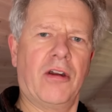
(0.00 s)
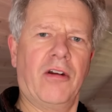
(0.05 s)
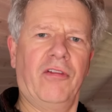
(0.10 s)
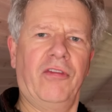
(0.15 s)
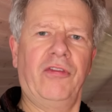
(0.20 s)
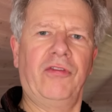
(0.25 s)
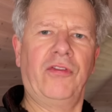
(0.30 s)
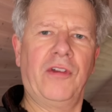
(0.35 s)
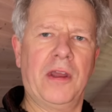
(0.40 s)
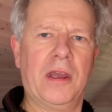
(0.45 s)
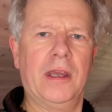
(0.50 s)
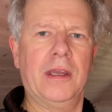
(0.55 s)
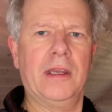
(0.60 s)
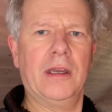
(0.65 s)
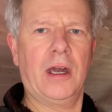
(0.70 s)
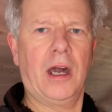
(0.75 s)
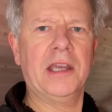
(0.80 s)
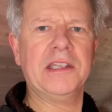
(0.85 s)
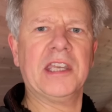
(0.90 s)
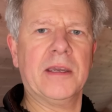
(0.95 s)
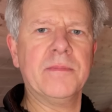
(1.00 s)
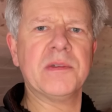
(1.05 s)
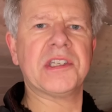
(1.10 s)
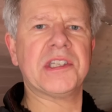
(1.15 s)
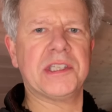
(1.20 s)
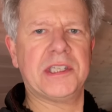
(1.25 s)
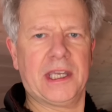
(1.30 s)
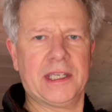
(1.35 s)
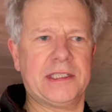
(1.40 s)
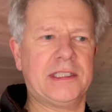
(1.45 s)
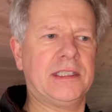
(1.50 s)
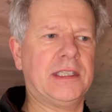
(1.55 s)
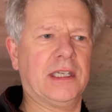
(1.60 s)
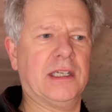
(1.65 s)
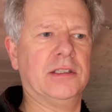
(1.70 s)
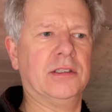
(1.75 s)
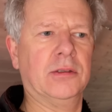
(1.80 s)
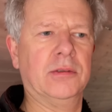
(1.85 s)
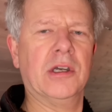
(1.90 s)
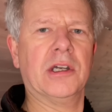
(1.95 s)
of uh, items that
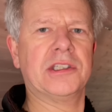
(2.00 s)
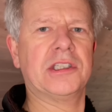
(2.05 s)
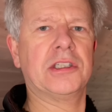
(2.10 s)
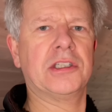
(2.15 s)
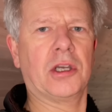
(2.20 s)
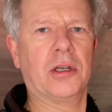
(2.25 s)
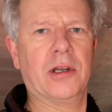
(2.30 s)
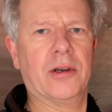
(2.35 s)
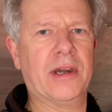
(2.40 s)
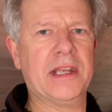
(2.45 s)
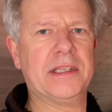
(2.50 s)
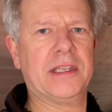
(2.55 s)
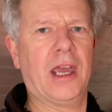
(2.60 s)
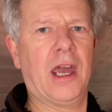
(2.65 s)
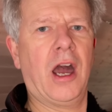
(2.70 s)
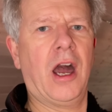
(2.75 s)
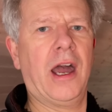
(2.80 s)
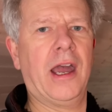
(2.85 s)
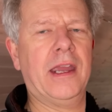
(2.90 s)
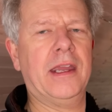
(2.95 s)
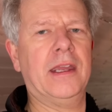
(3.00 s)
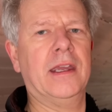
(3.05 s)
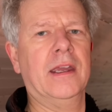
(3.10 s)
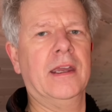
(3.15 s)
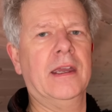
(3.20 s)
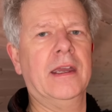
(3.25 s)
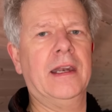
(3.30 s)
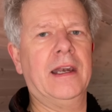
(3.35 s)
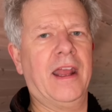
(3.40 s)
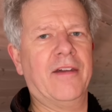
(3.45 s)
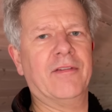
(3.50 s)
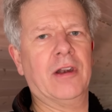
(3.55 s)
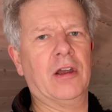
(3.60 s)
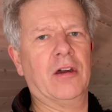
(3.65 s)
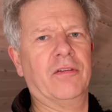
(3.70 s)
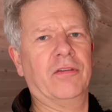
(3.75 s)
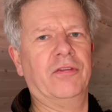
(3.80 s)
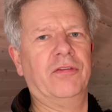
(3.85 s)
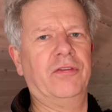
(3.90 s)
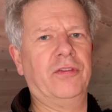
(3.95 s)
uh, do not tolerate a high level
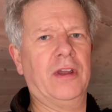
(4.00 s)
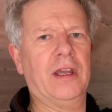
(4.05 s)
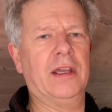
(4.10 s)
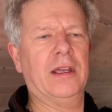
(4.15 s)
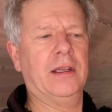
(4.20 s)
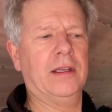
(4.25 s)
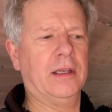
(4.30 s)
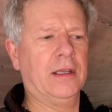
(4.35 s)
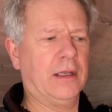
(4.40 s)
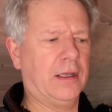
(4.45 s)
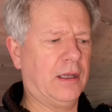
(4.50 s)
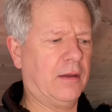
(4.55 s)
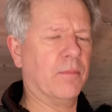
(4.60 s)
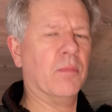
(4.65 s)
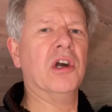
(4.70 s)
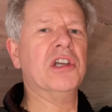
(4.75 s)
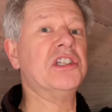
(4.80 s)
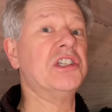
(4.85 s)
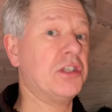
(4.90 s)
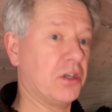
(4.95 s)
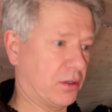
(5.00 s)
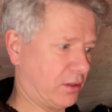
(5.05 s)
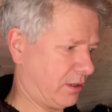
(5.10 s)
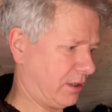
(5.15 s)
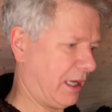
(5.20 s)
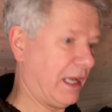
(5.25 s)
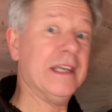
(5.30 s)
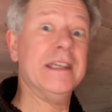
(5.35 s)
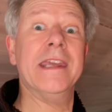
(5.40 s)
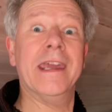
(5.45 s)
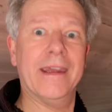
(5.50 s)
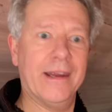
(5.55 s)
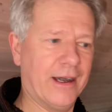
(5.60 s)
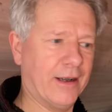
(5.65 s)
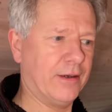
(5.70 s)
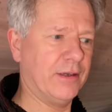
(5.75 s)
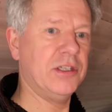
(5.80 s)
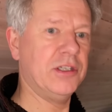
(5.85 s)
of uh, moisture in the air